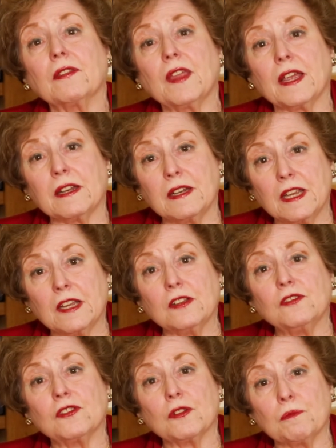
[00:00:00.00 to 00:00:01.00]
They
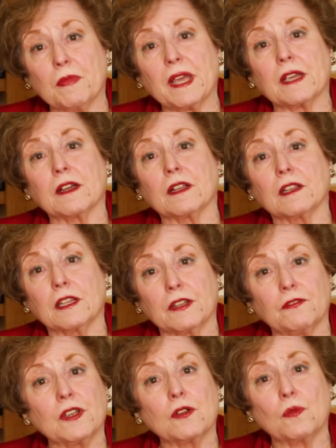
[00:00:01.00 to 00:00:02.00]
need to make a
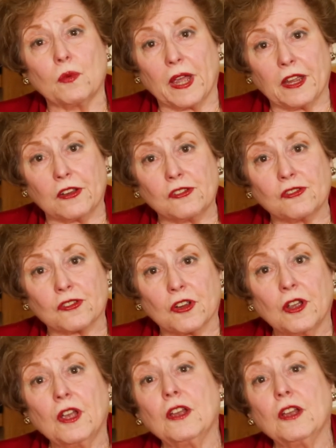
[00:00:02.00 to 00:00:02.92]
living wage